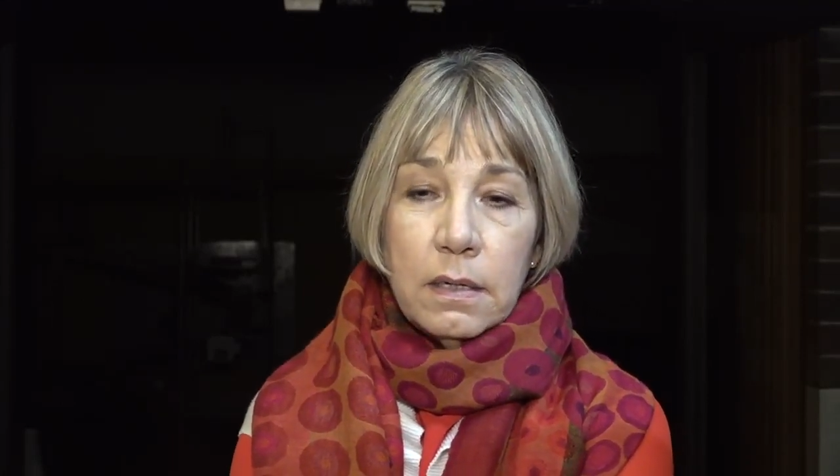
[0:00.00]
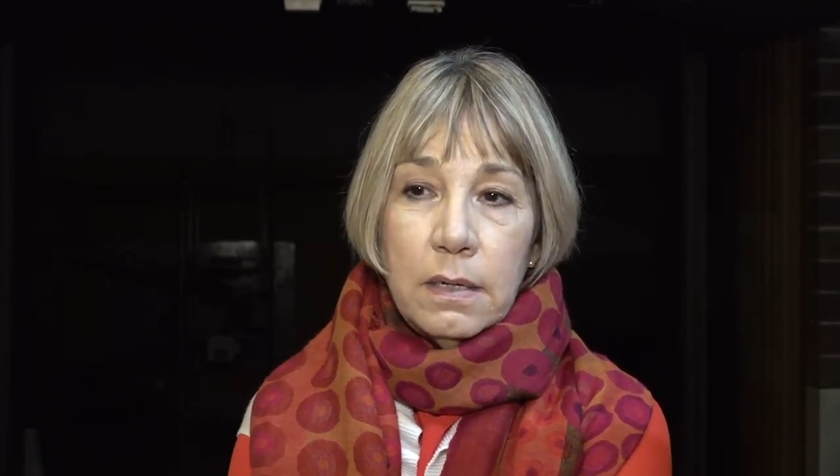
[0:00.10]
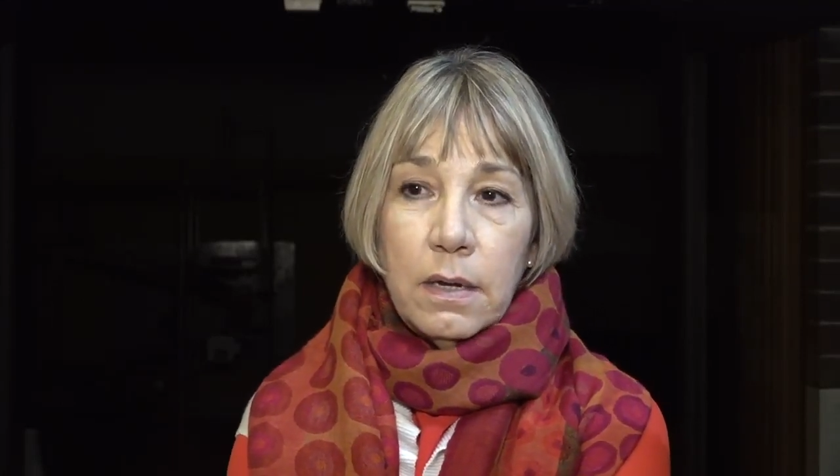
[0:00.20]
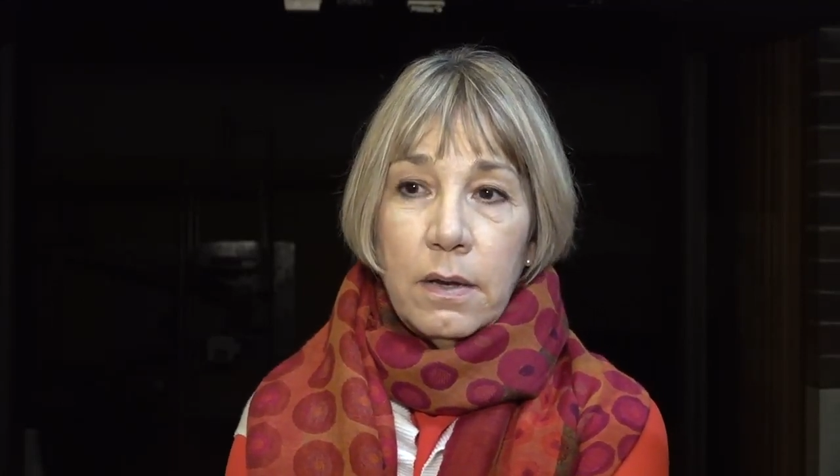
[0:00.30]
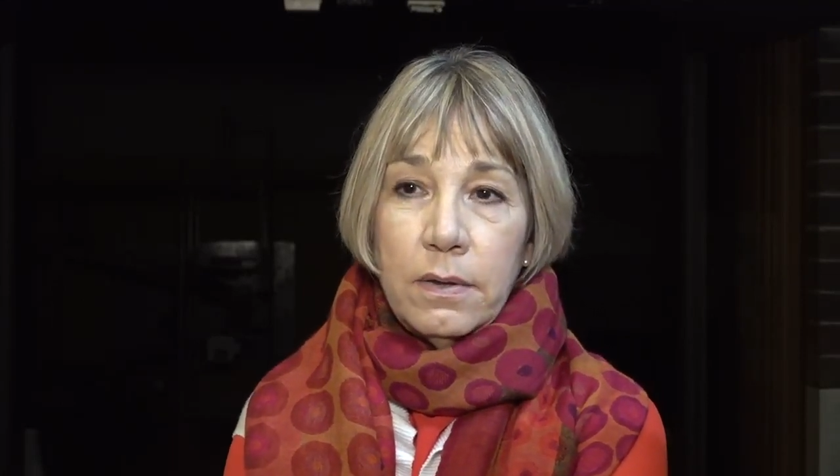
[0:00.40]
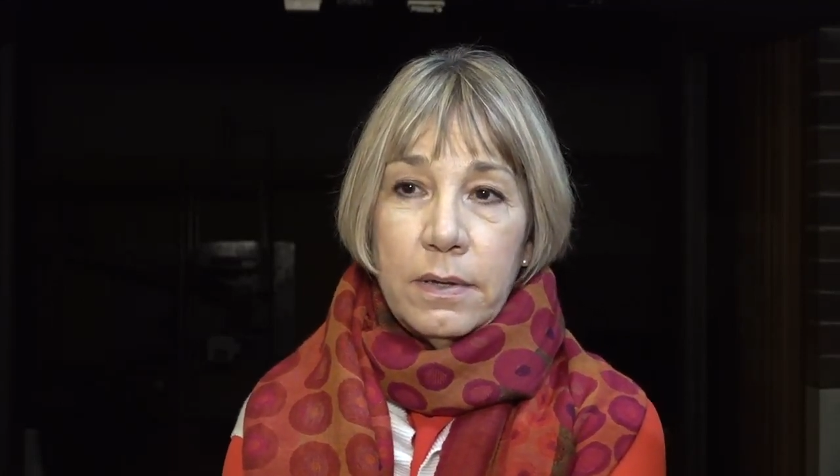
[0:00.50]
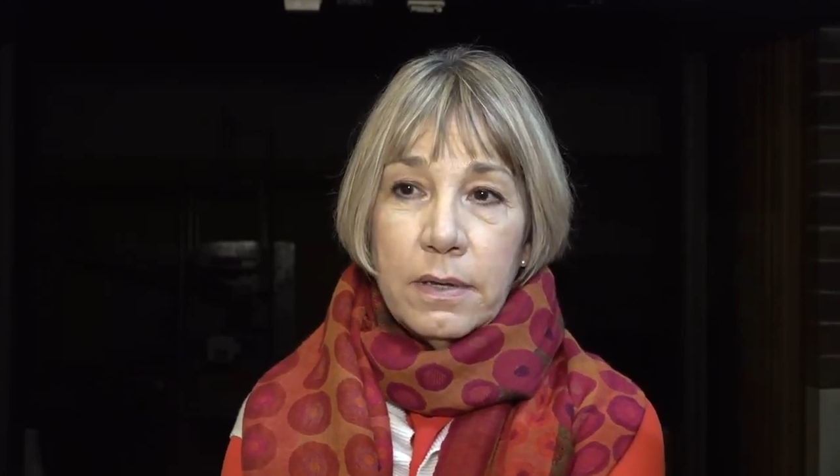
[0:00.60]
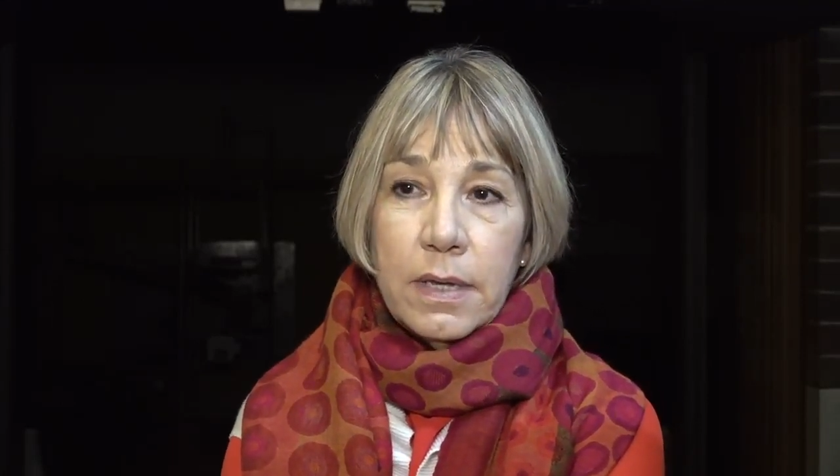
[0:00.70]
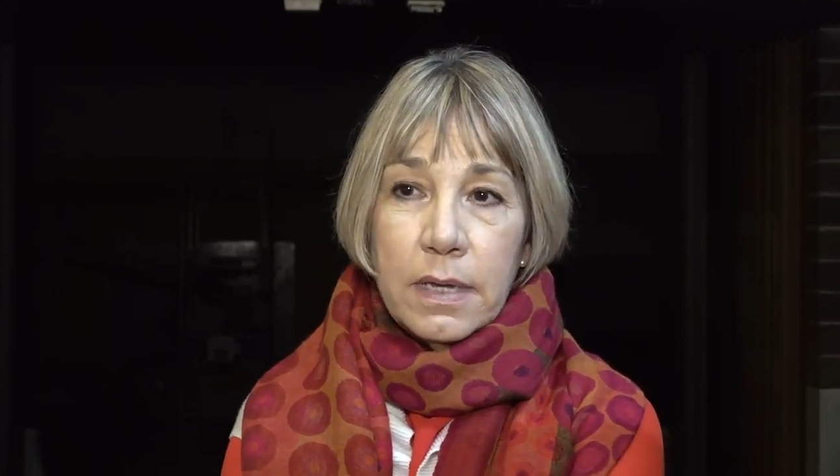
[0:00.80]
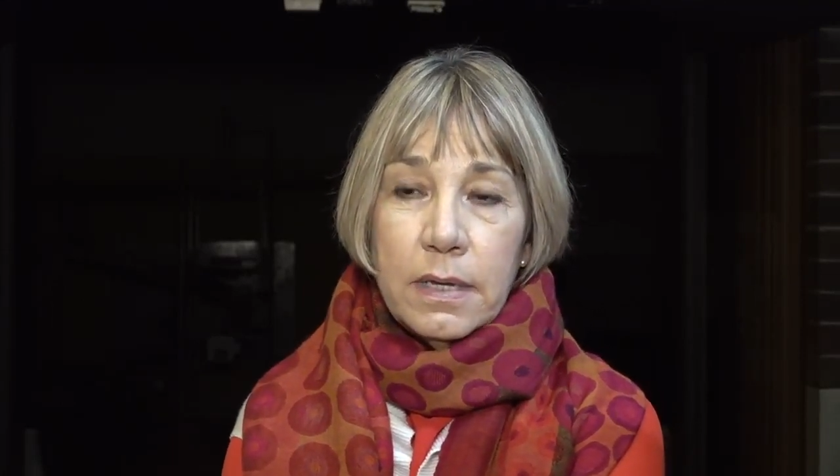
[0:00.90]
yeah,
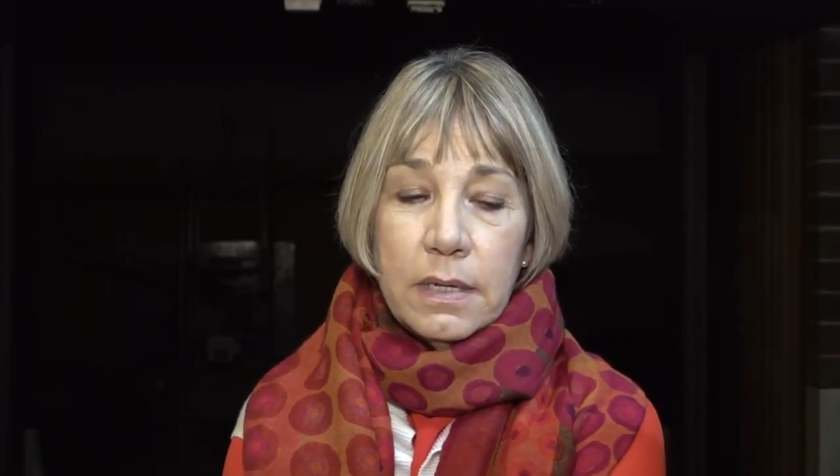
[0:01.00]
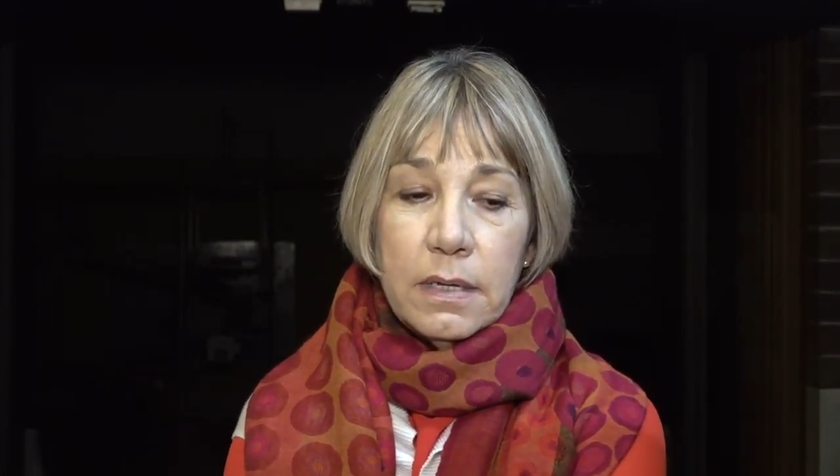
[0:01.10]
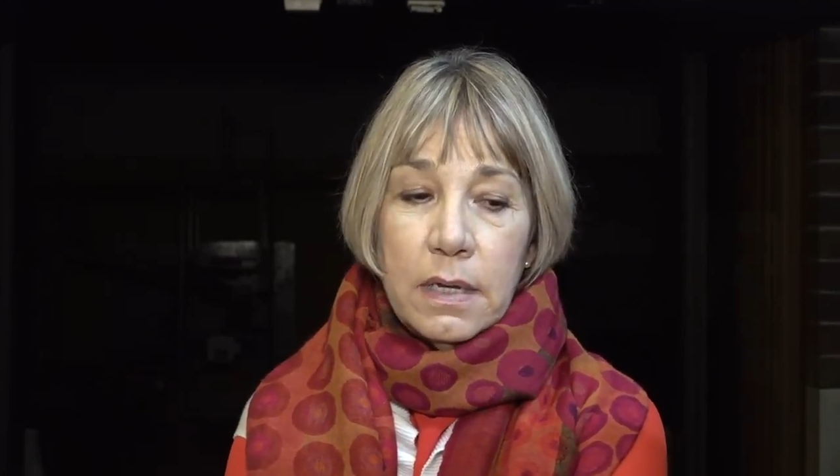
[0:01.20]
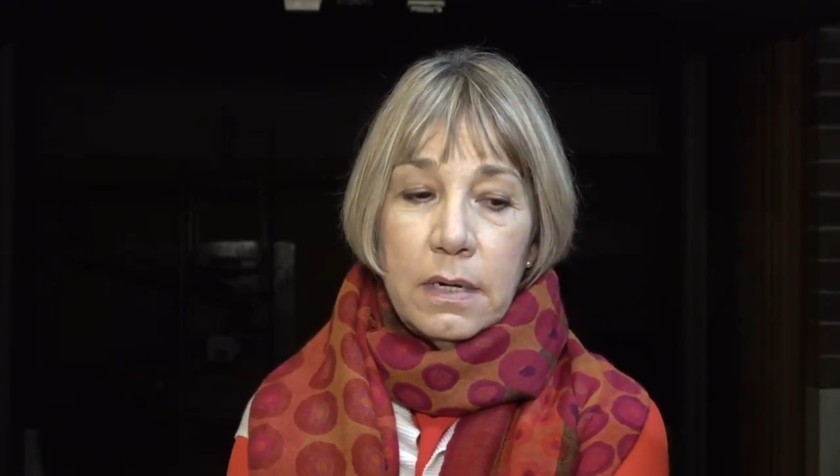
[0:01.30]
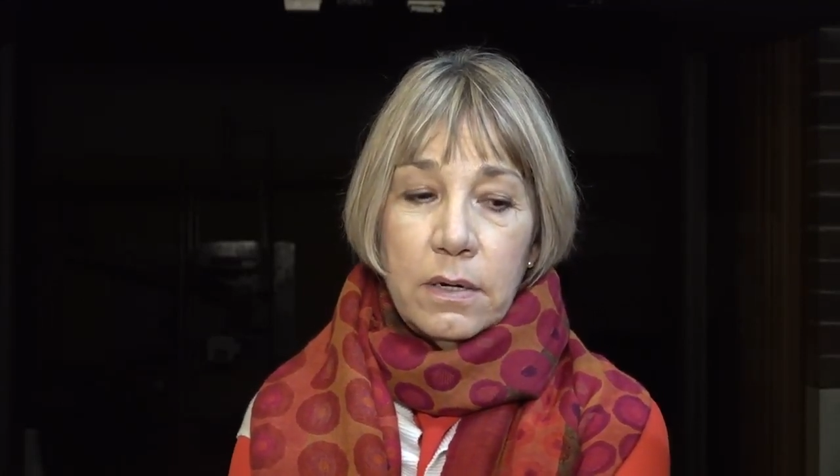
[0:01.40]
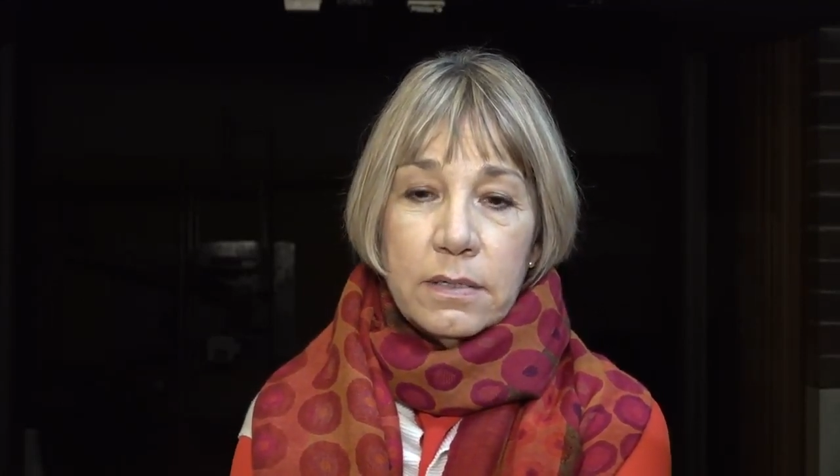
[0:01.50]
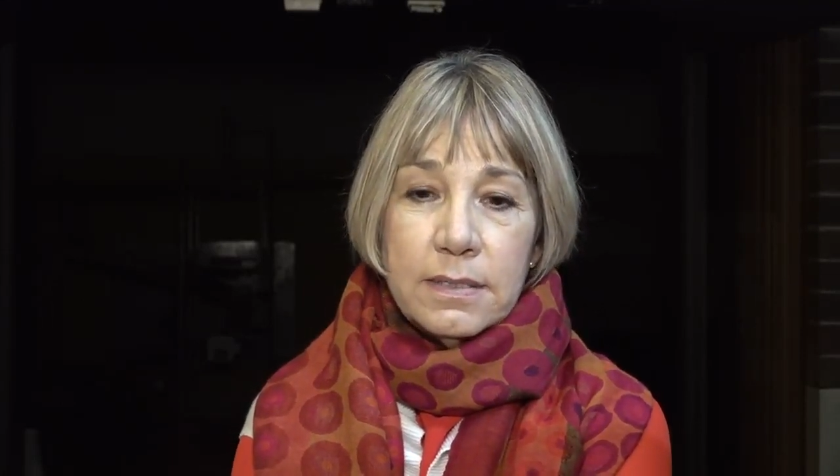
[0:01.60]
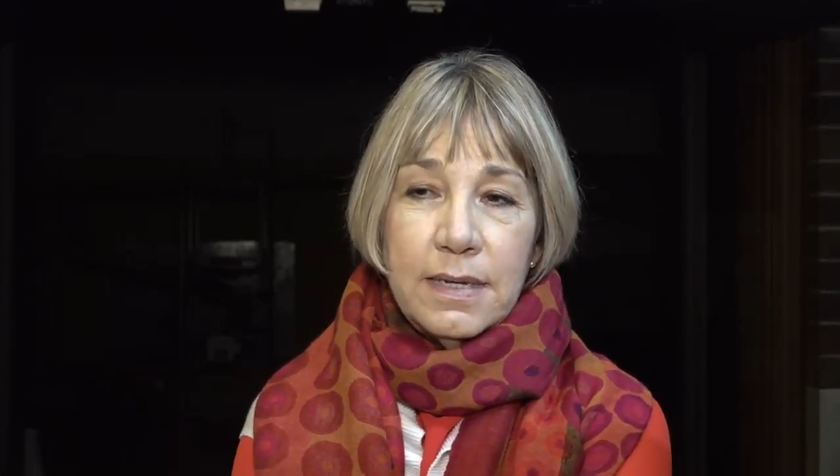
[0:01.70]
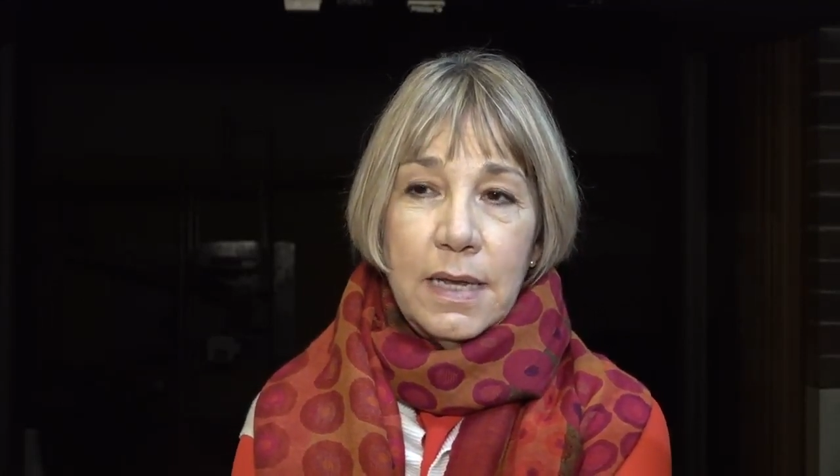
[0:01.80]
it hurts.